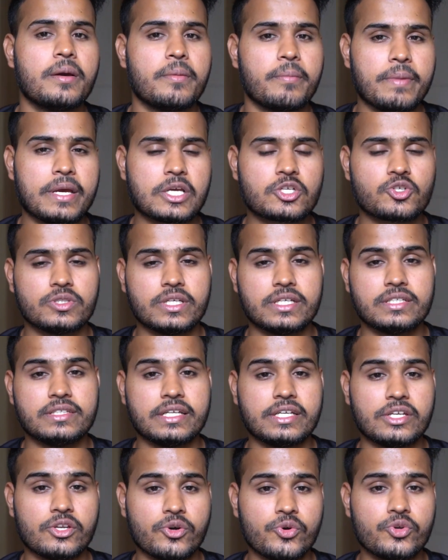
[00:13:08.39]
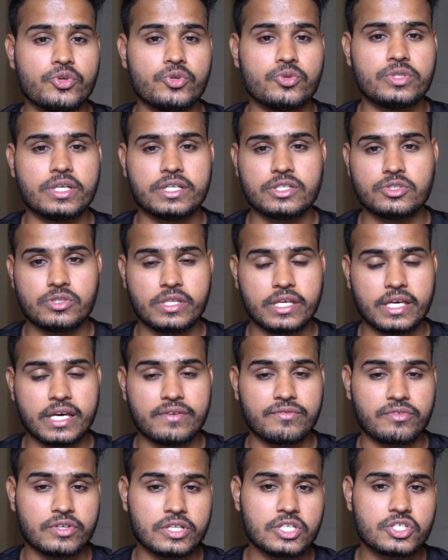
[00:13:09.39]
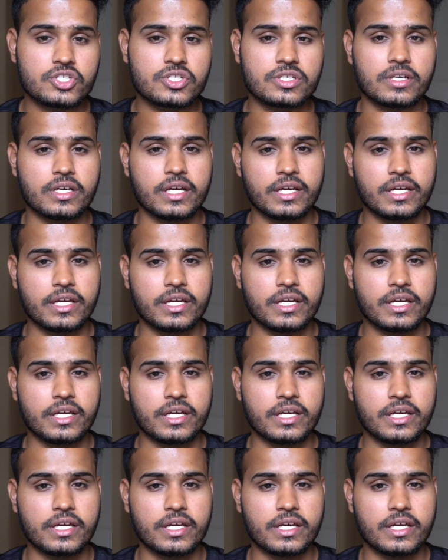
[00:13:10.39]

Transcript: Make sure that they know you, that they have reached,